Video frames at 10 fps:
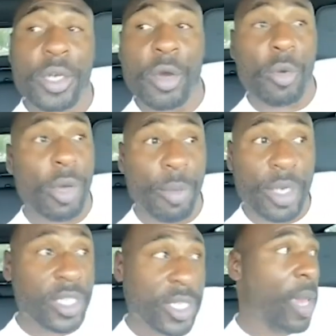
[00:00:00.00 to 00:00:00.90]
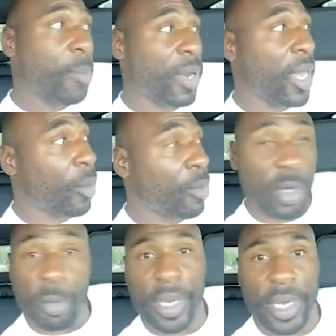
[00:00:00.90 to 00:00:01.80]
We just kept playing. It
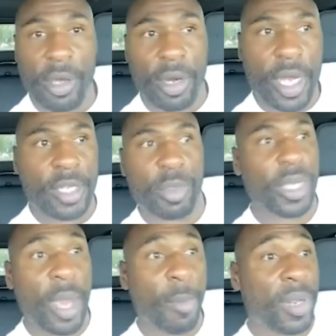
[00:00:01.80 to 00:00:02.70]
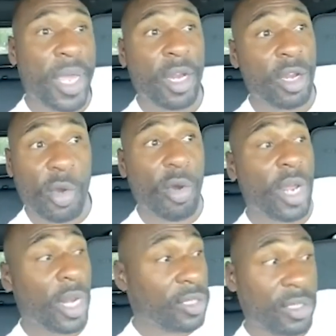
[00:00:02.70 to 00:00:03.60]
wasn't no big deal to us. We kept playing and knowing
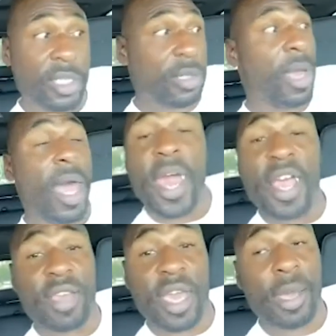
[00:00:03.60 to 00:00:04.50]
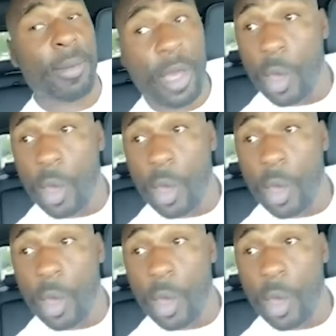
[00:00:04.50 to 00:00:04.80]
that, listen, this will be our last game.